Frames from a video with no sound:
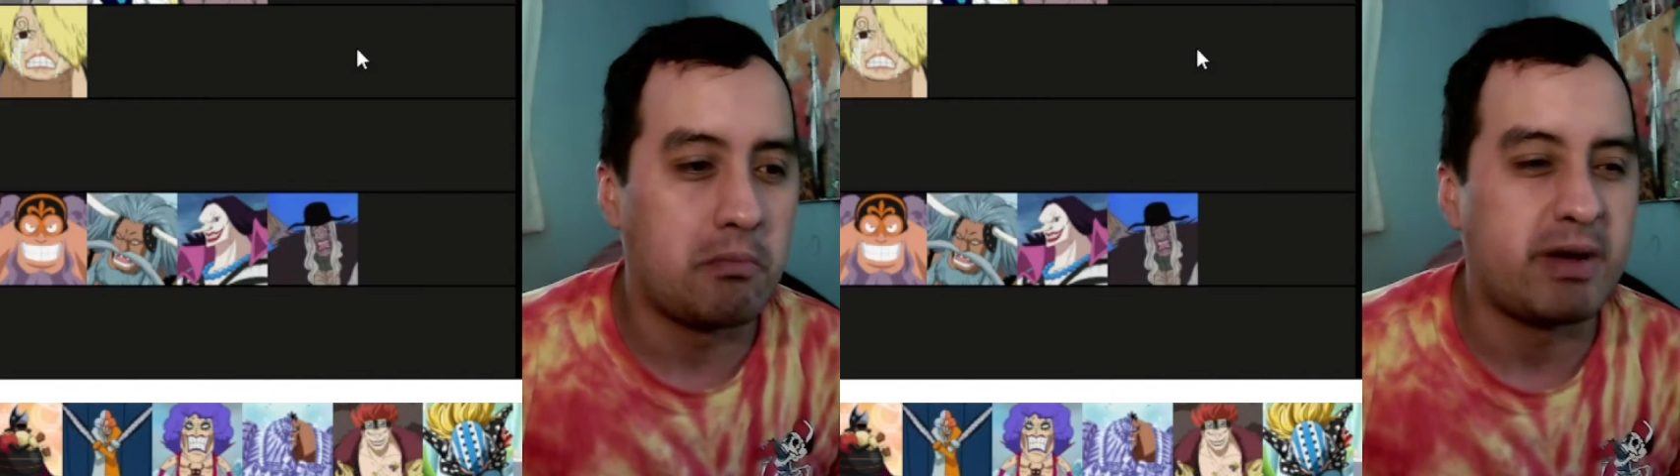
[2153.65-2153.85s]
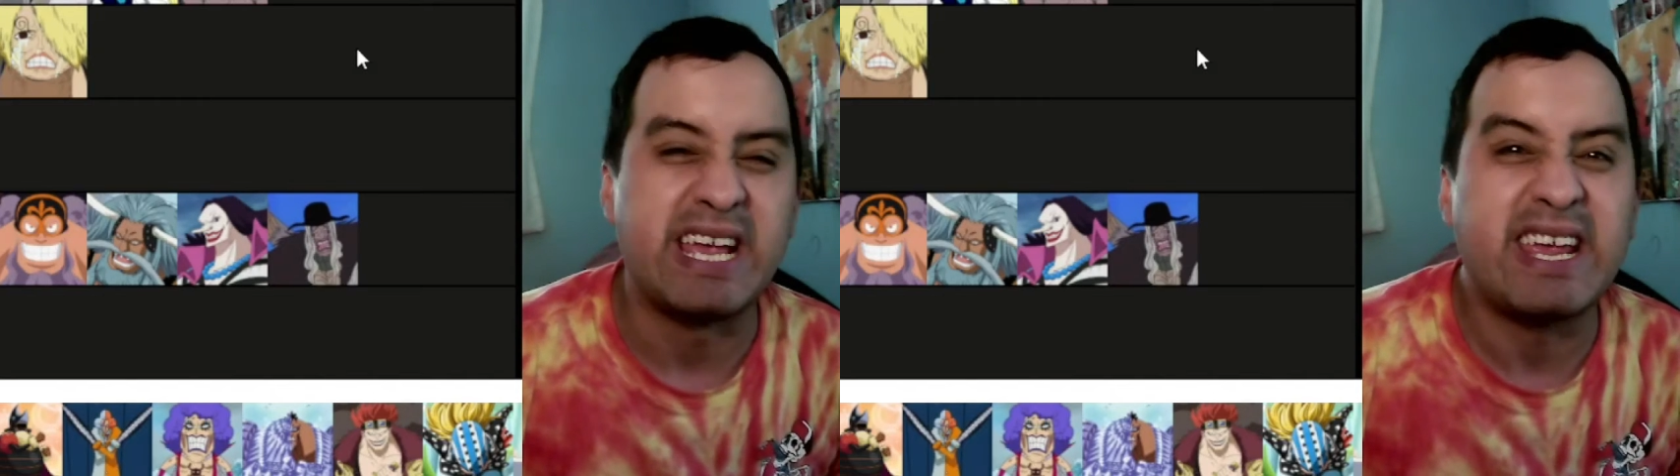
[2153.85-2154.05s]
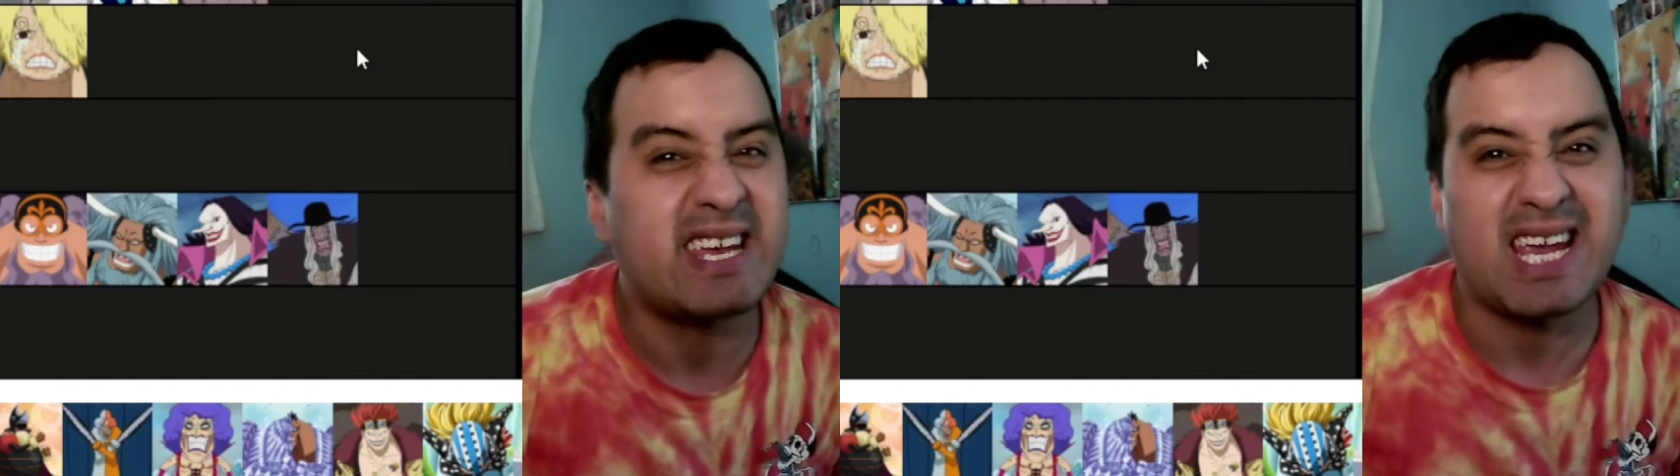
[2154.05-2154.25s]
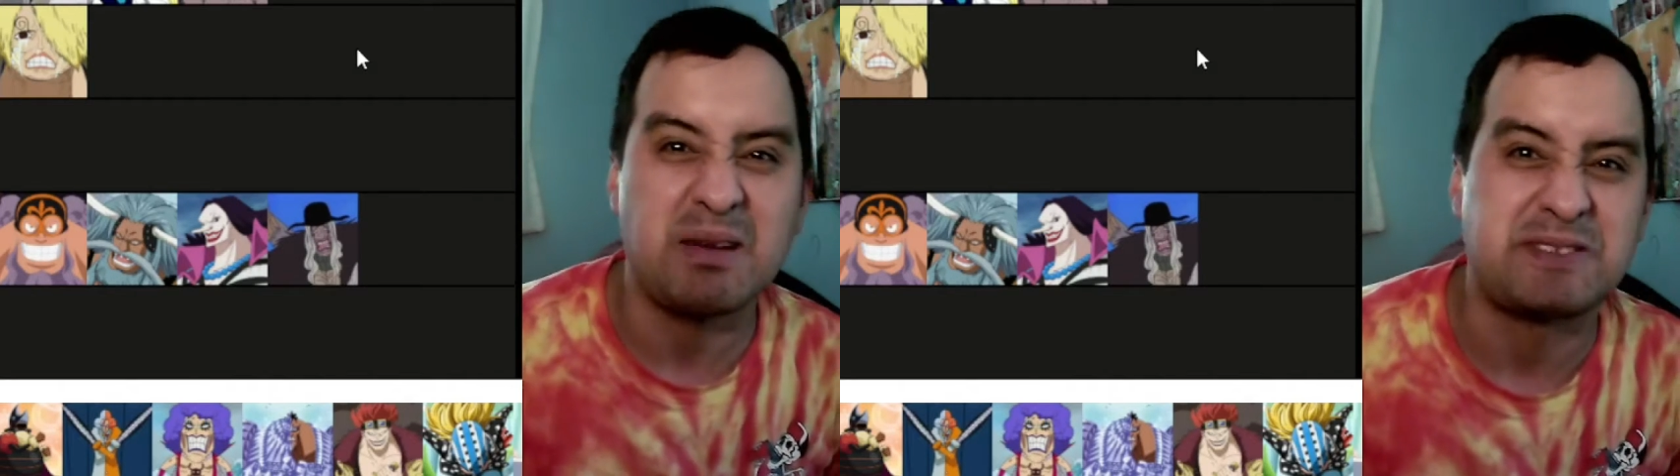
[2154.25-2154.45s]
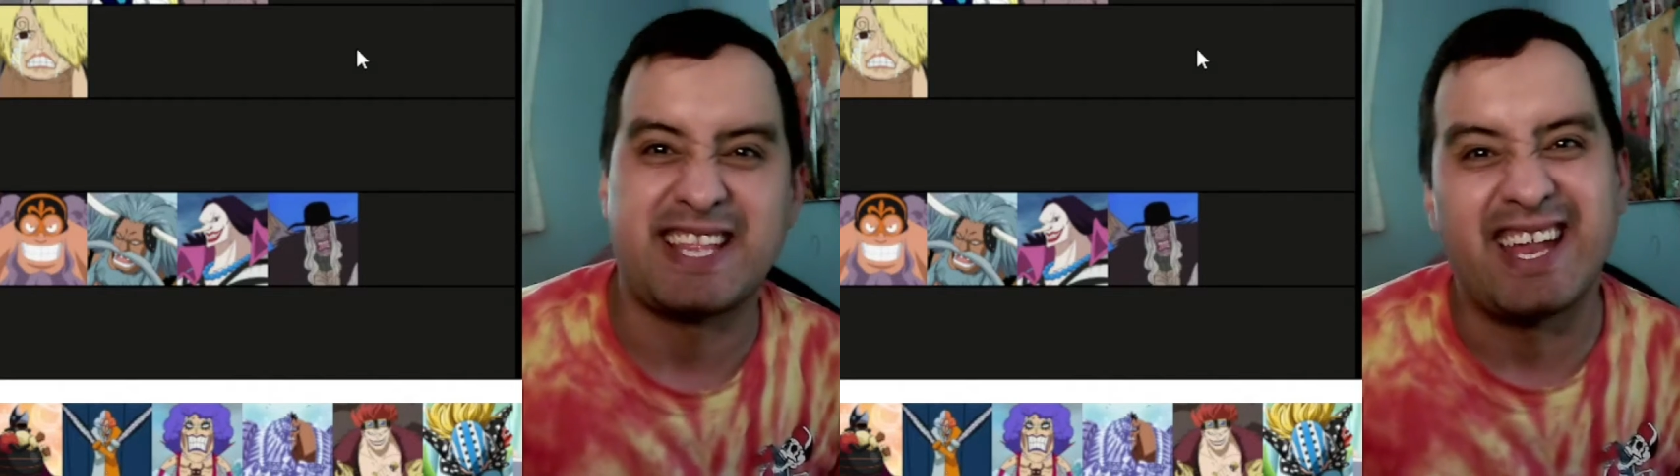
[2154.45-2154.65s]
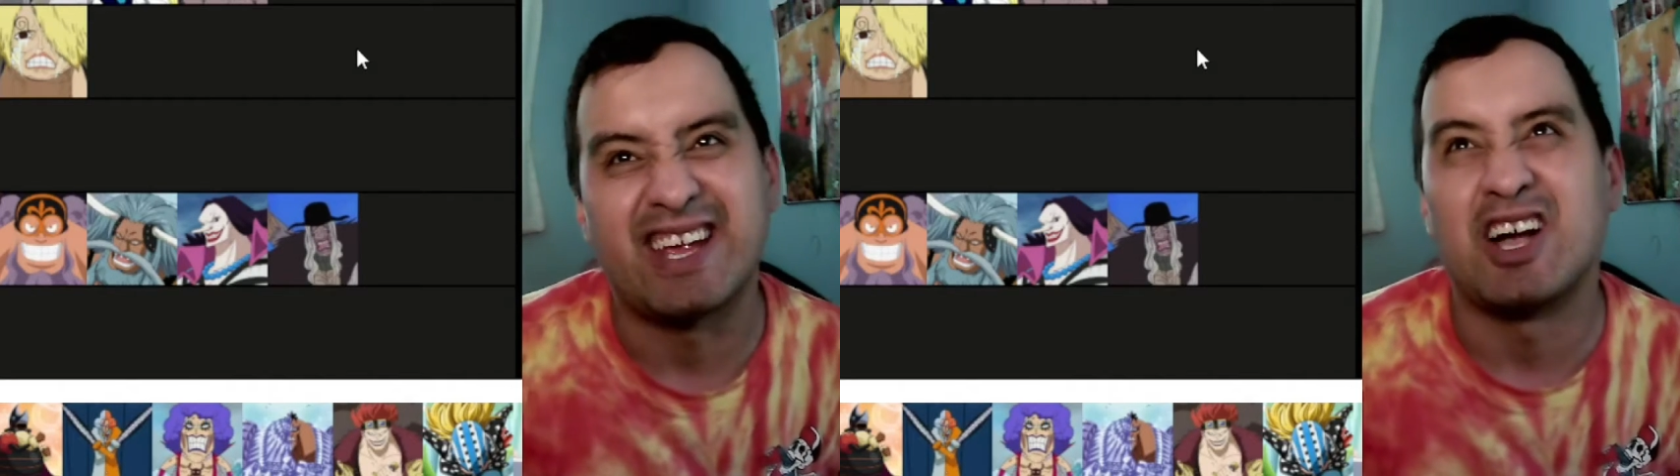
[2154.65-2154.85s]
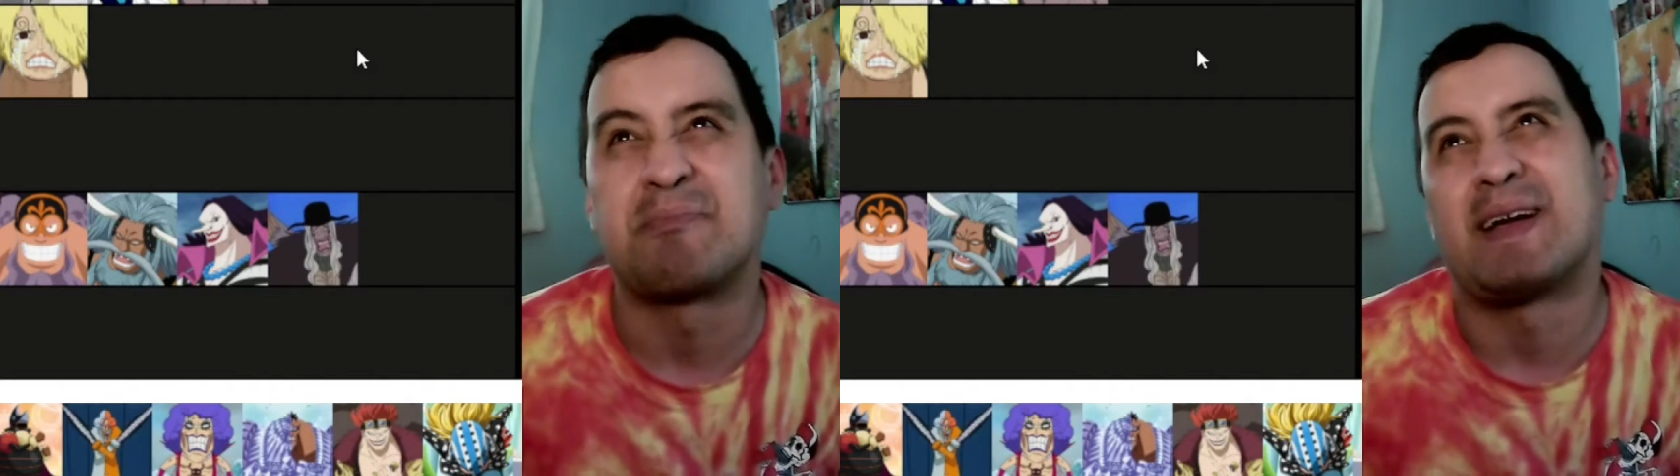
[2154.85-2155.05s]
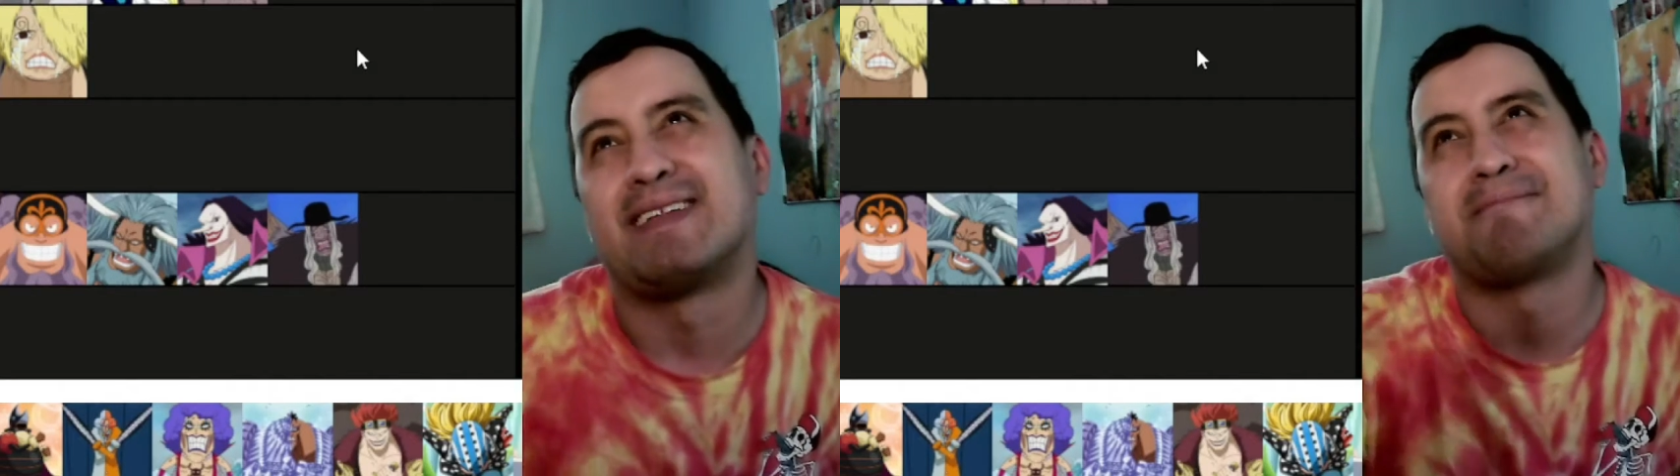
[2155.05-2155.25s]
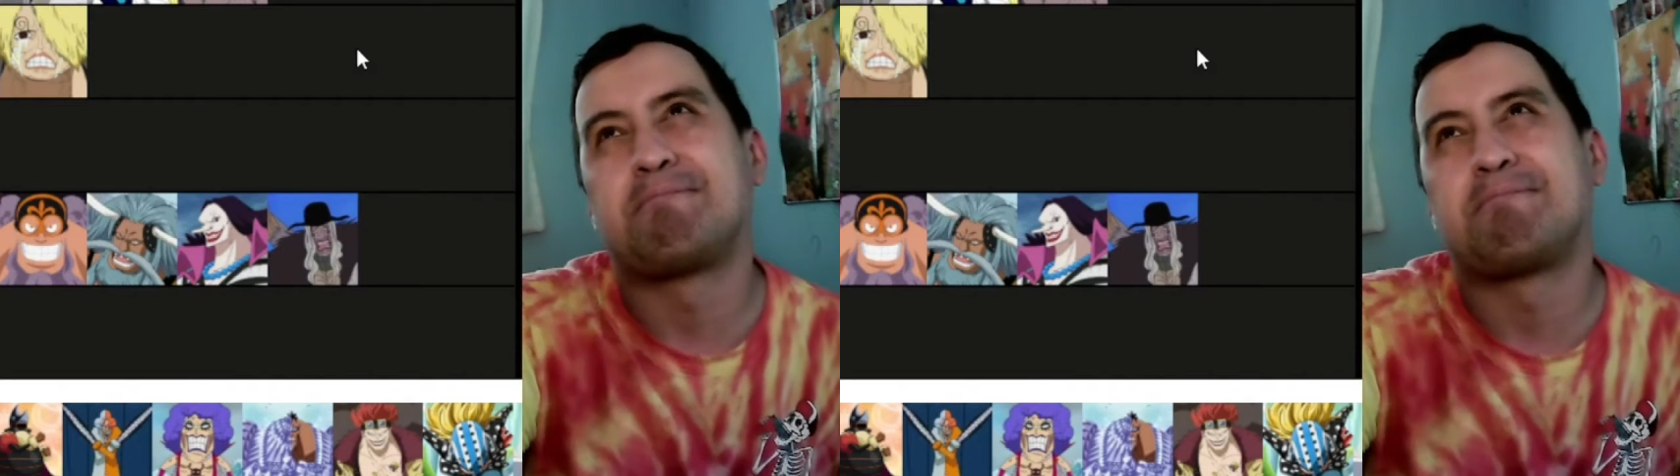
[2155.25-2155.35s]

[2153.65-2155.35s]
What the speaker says: but he kept standing up, and